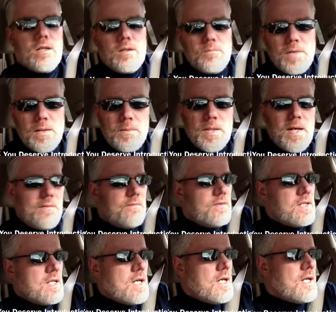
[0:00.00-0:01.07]
maybe at
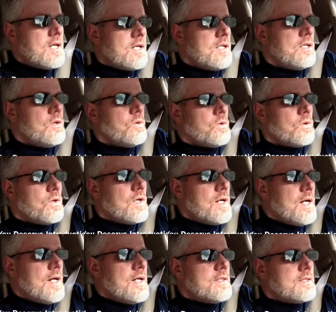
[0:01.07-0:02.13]
VA or
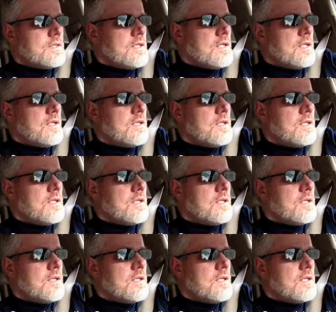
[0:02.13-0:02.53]
at